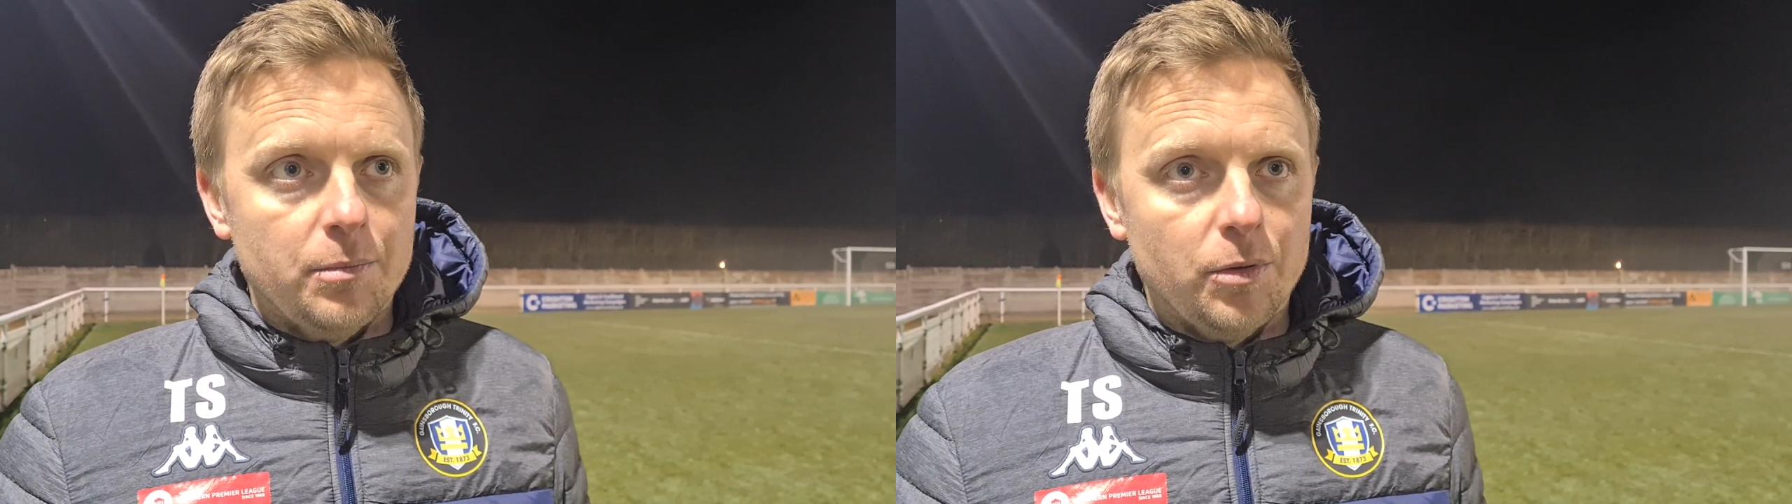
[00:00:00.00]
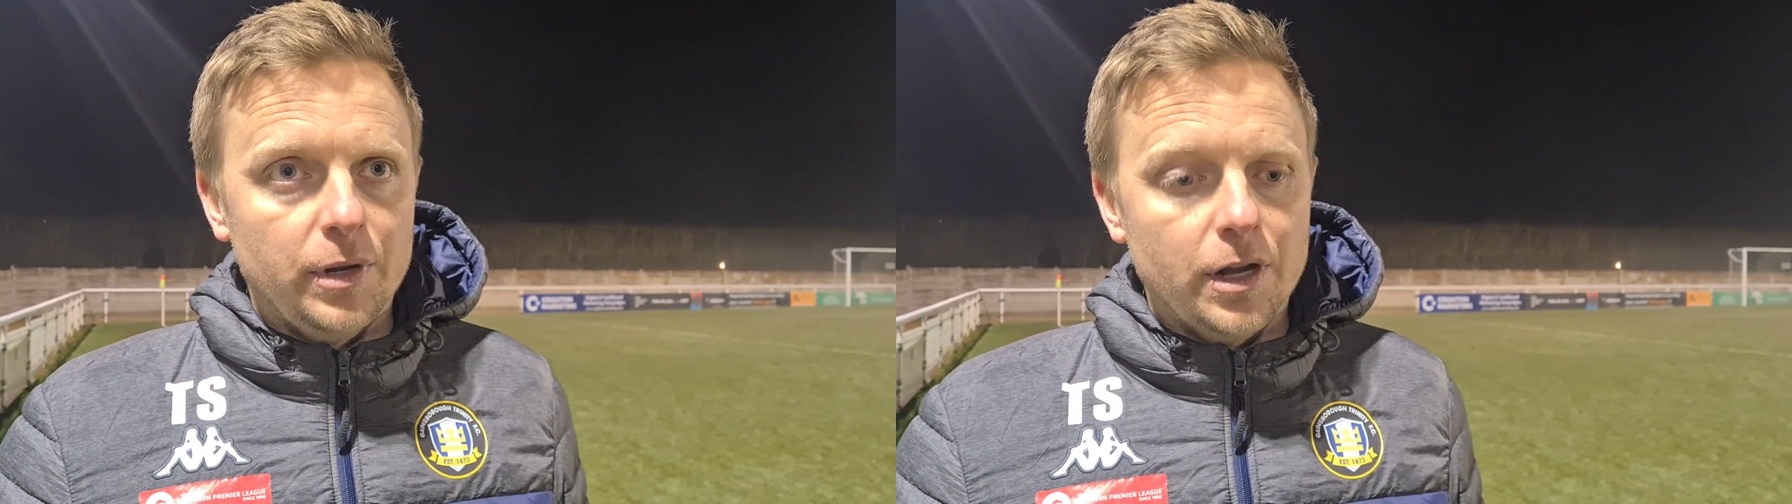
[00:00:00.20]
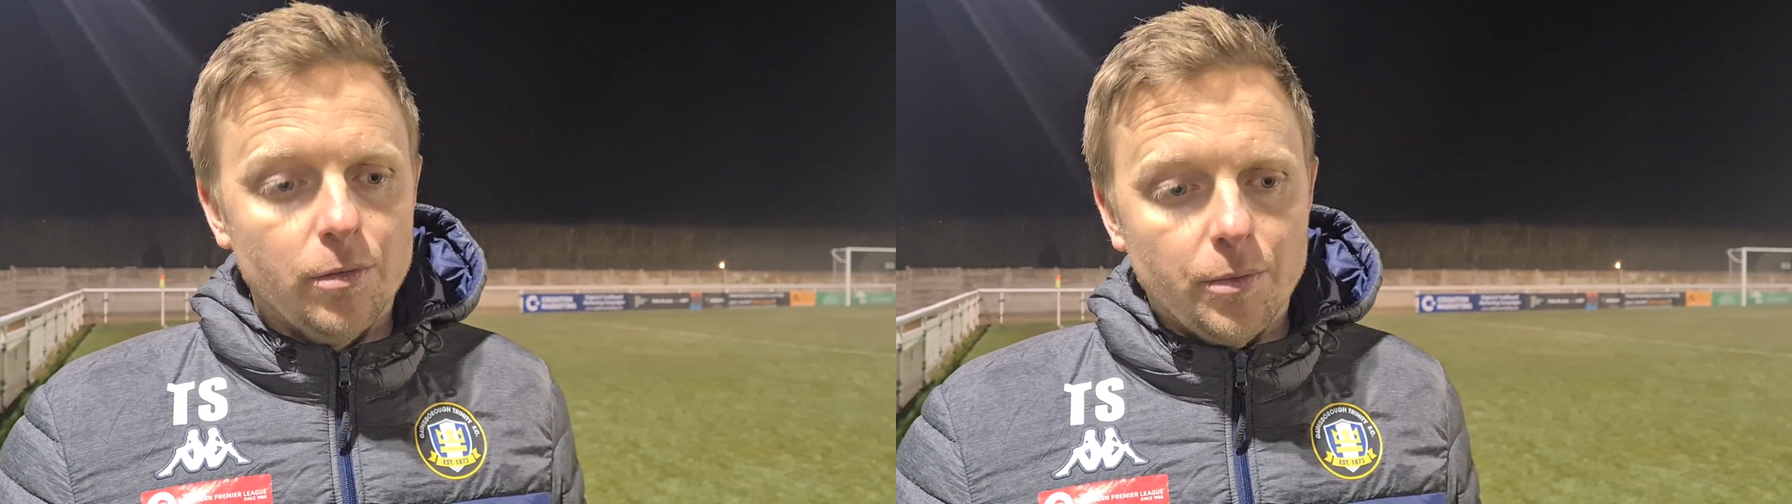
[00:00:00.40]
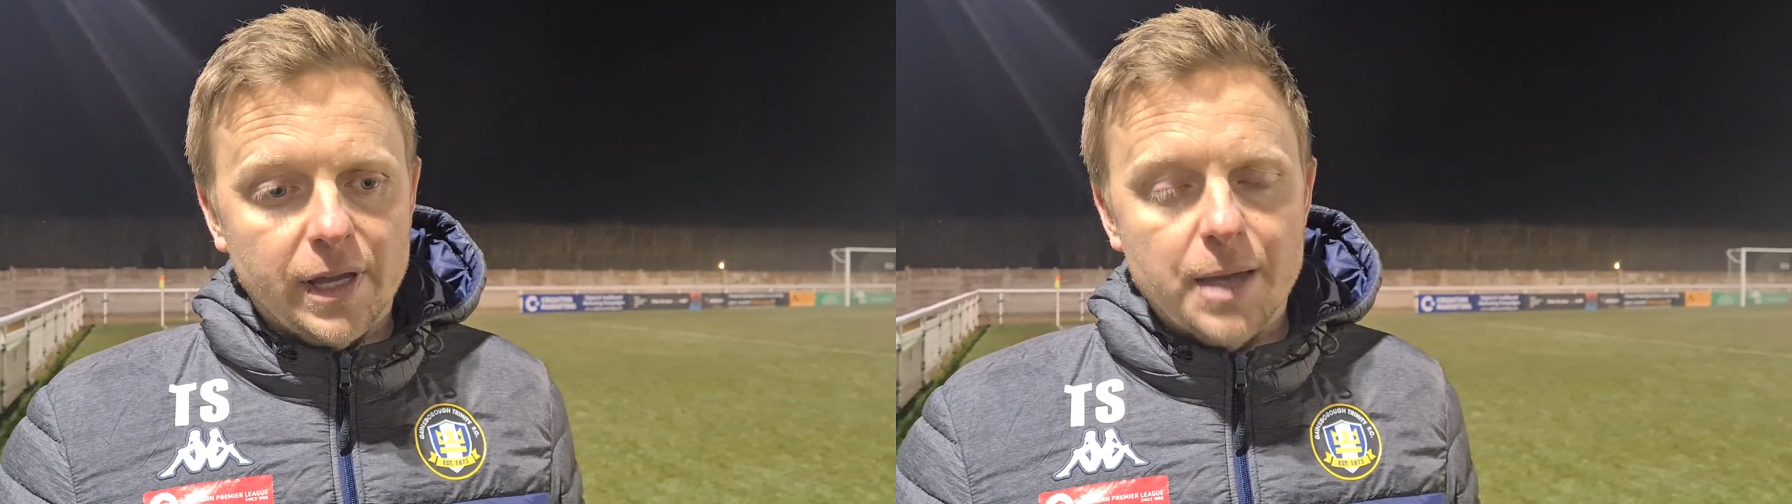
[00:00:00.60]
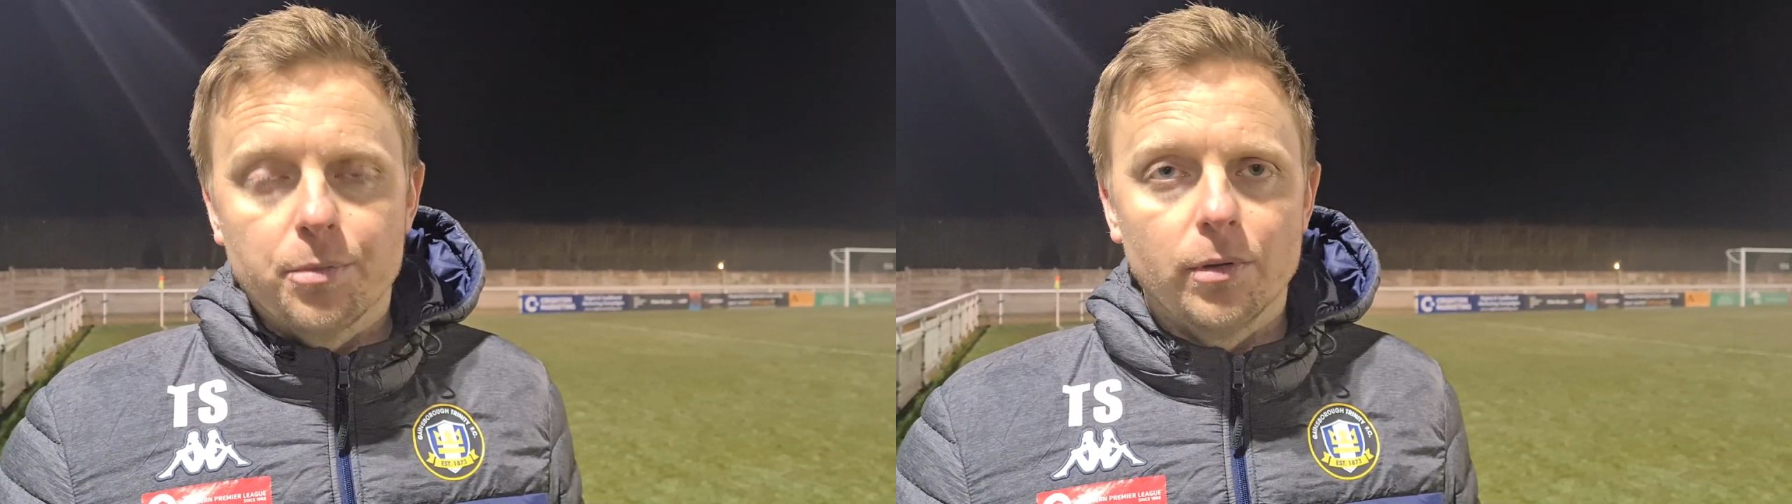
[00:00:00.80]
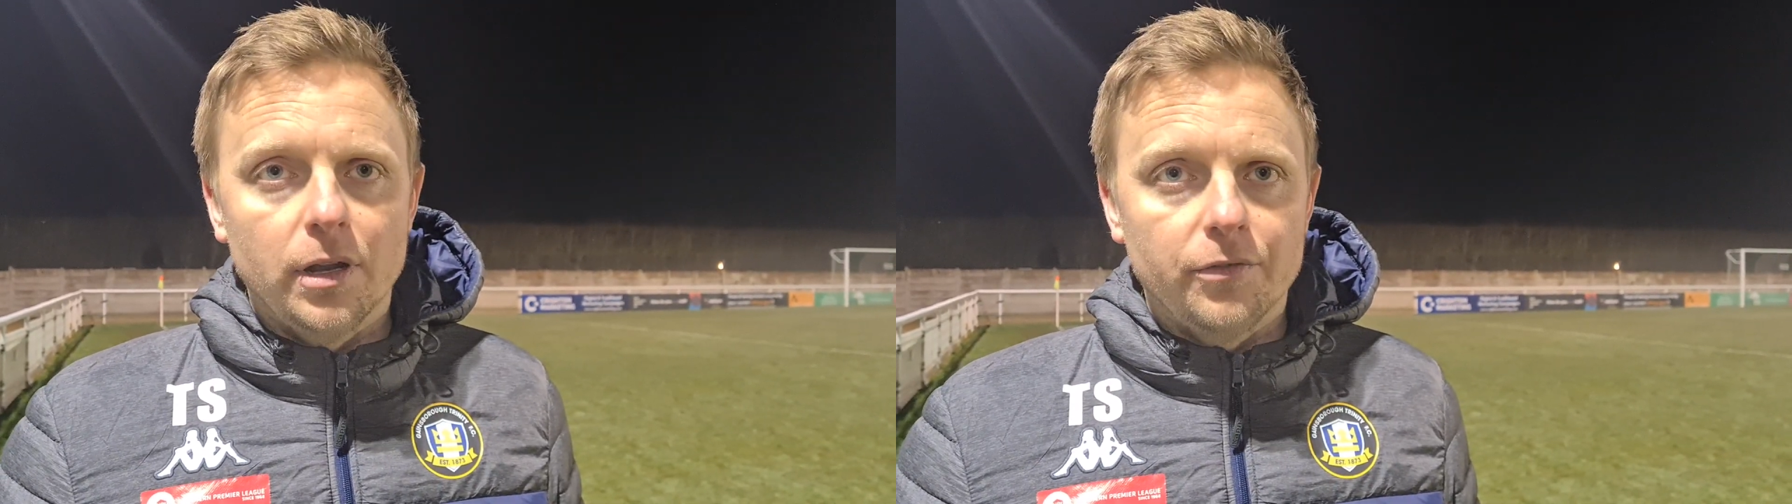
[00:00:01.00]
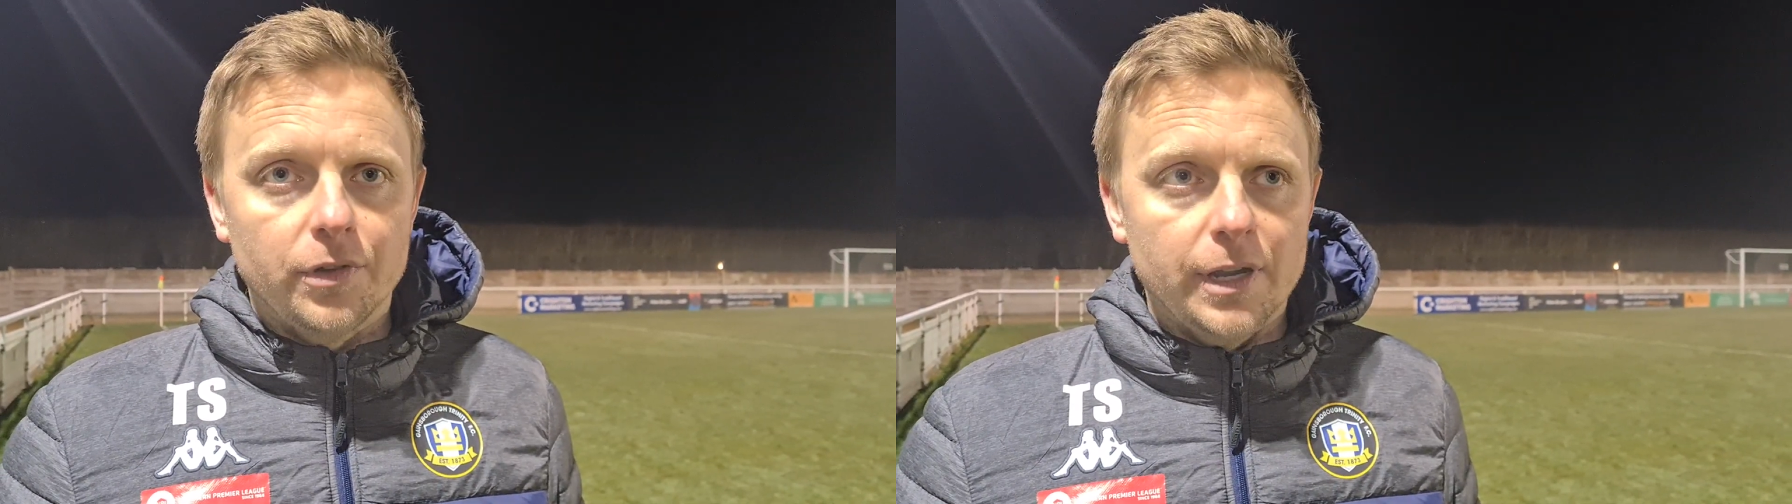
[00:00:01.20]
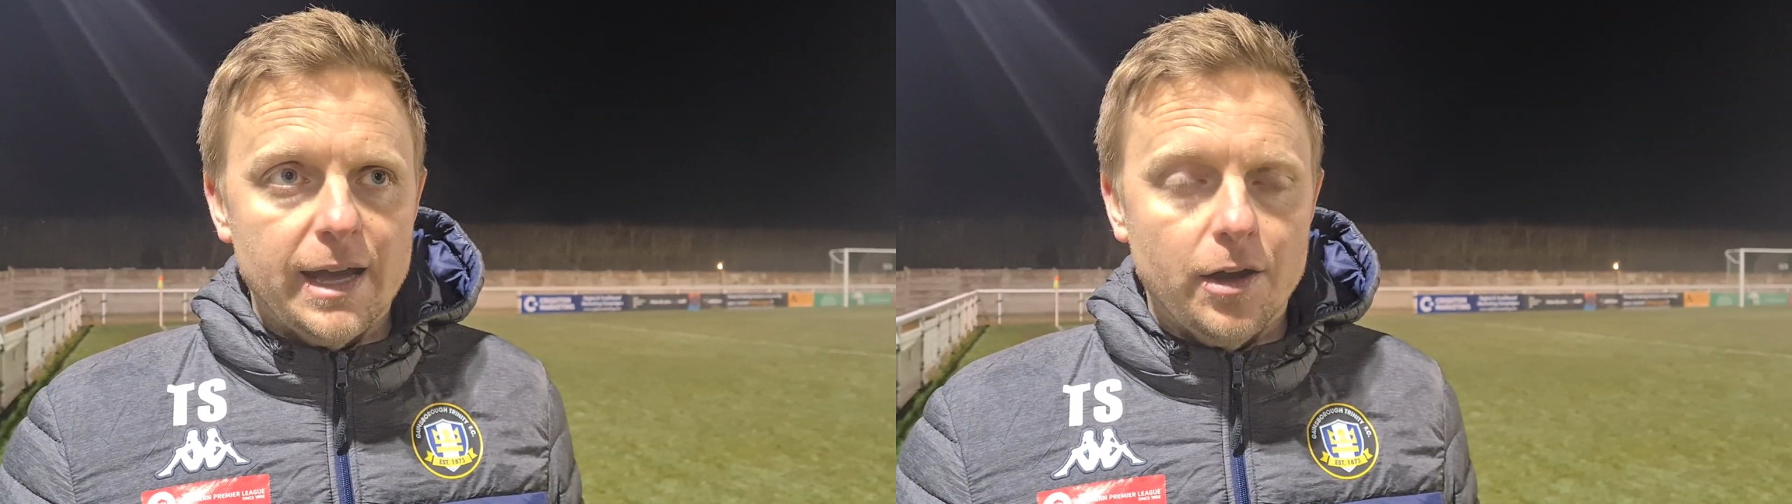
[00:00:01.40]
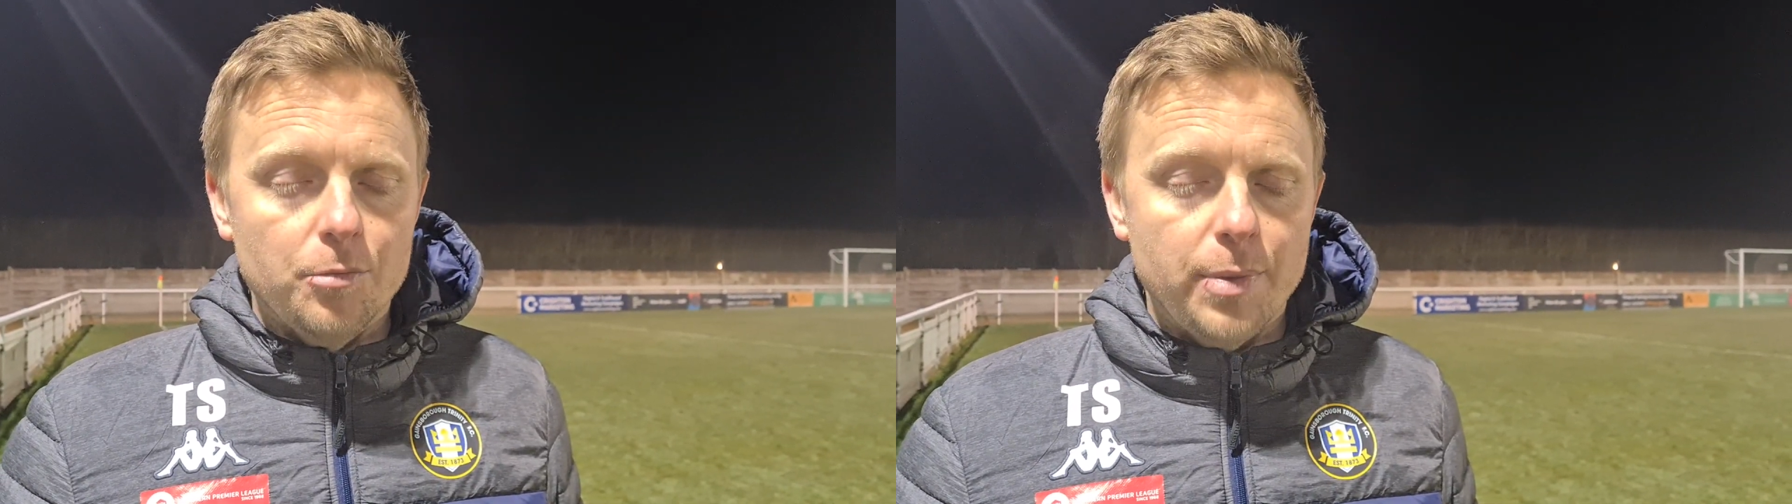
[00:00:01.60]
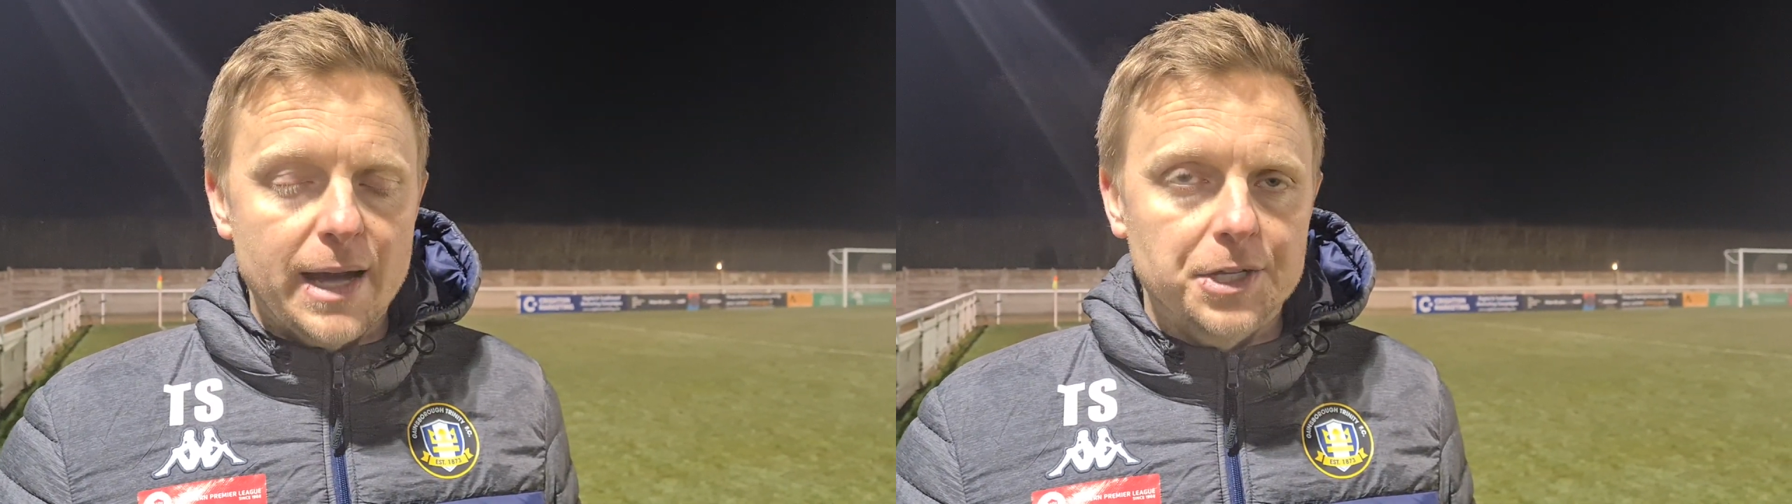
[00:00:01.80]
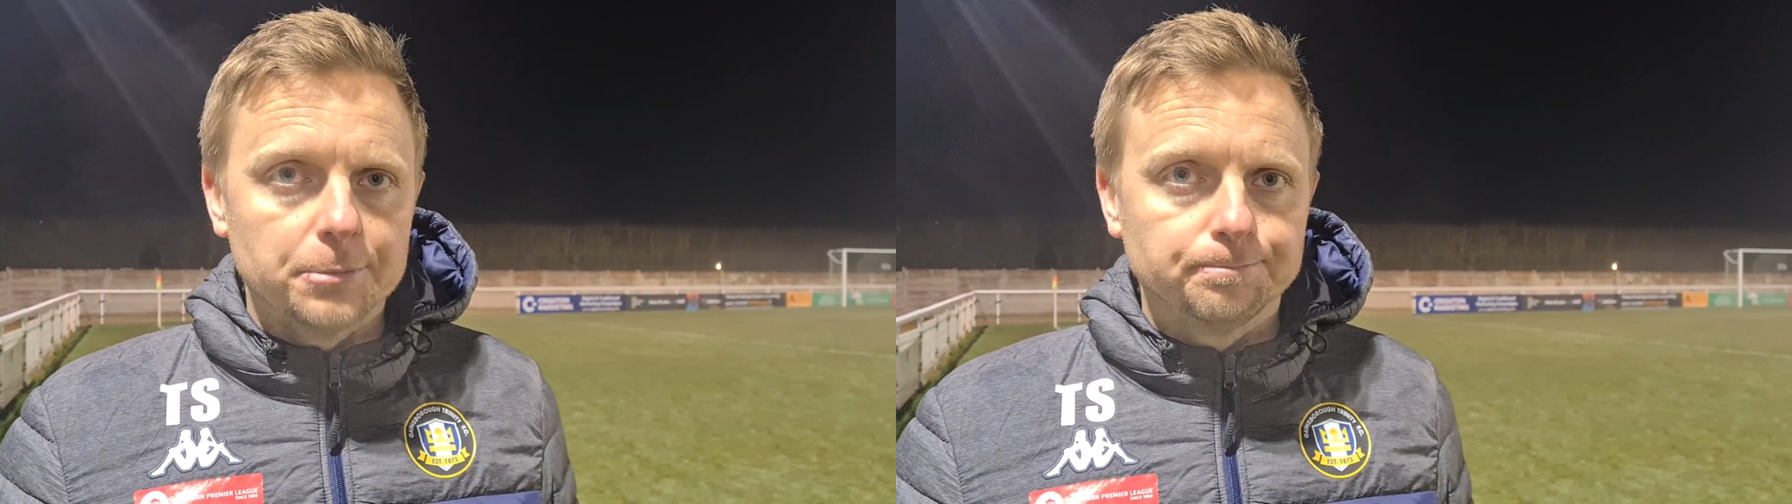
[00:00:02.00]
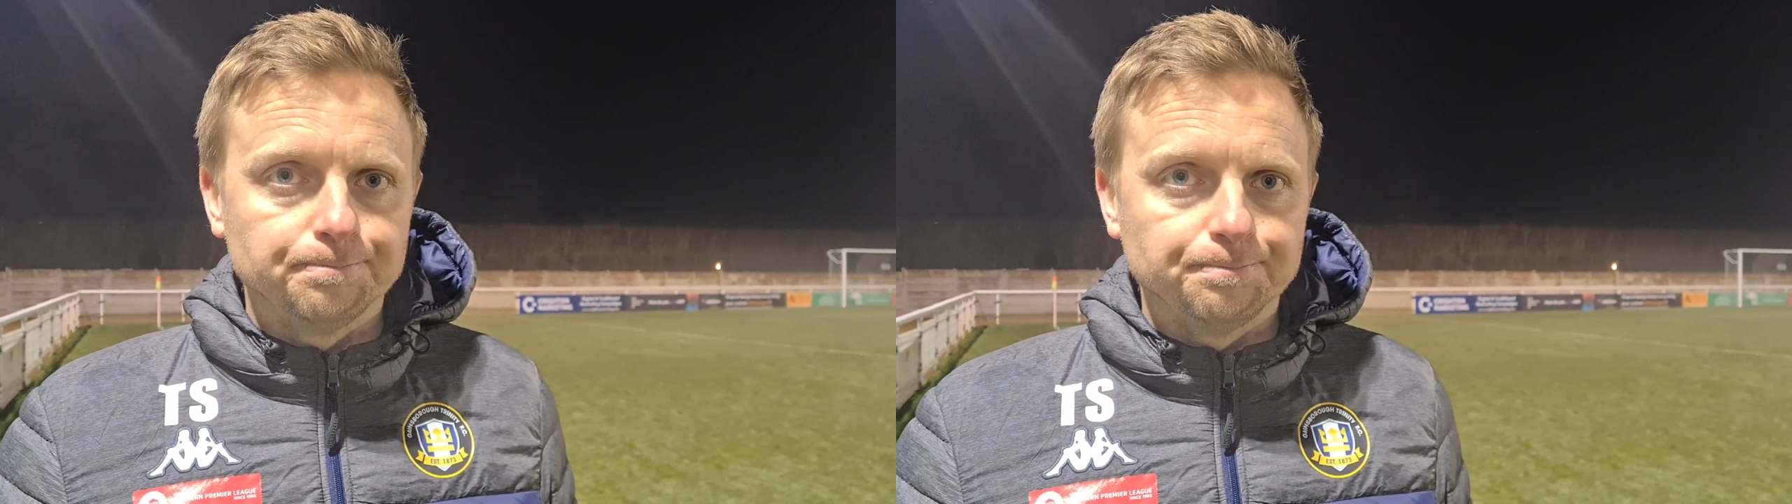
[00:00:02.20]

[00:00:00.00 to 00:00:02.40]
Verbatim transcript: But we know what we're capable of on our home patch.